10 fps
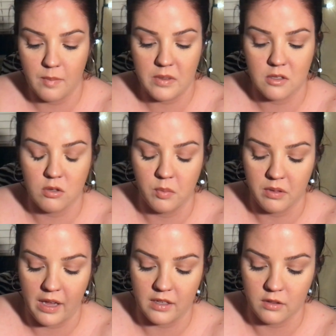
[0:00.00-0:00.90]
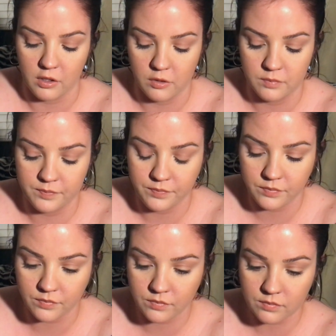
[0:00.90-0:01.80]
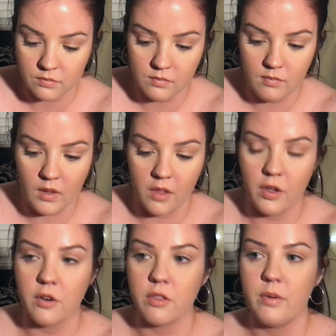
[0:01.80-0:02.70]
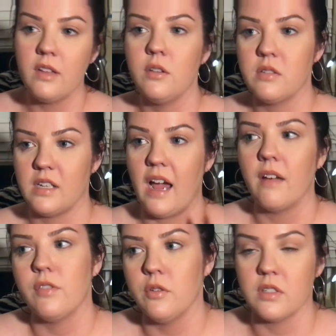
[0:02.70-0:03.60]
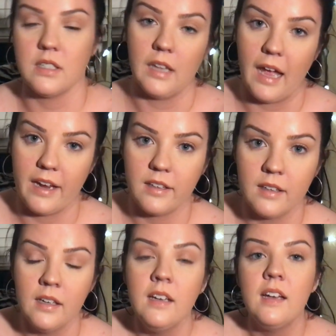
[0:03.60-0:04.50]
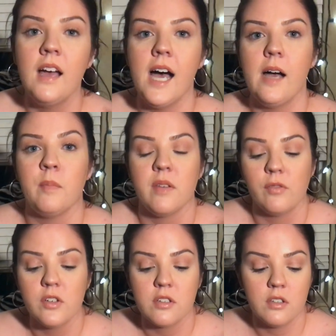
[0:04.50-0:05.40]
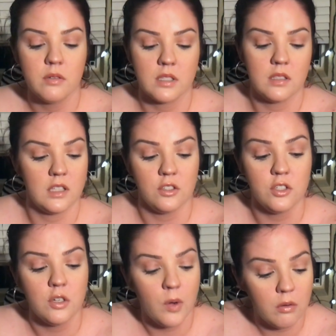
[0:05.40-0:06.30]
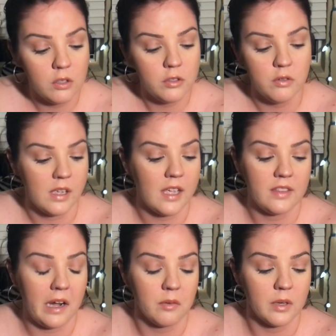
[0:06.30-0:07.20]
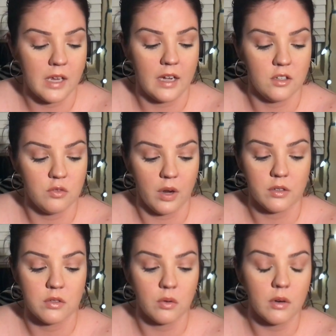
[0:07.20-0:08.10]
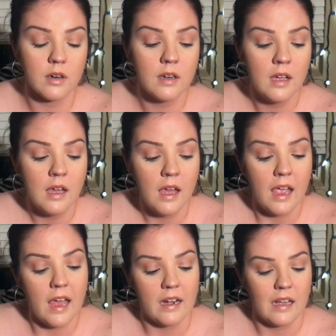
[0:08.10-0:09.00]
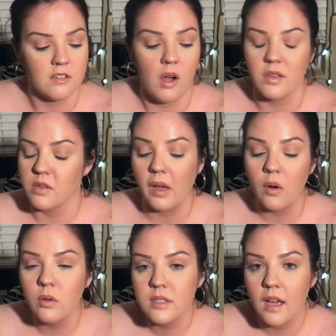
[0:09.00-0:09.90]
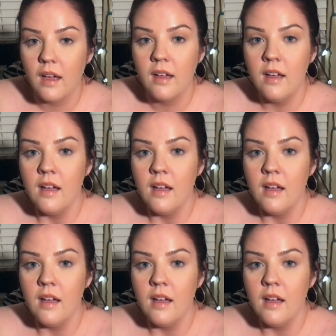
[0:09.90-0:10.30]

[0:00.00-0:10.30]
step is to apply glue. There are 3 glues that I've used and like. The first glue is the Duo glue. You can get that at really any drugstore, and also at Ulta.